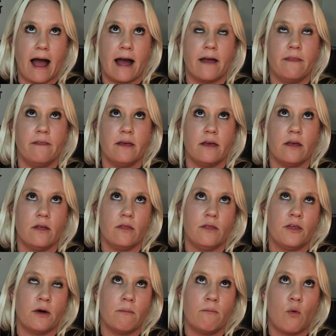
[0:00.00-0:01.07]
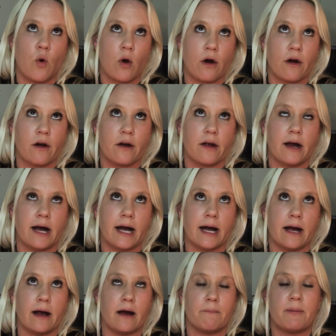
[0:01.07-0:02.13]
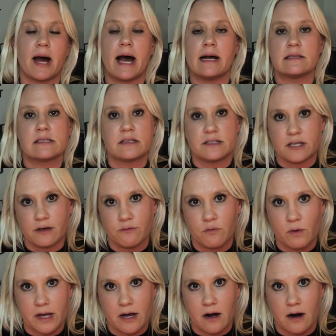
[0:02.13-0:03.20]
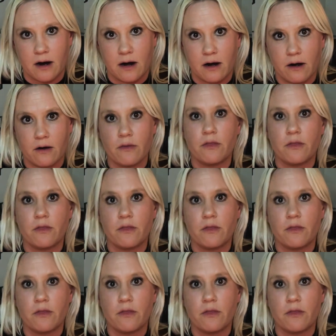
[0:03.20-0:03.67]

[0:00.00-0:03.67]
the more positive we are,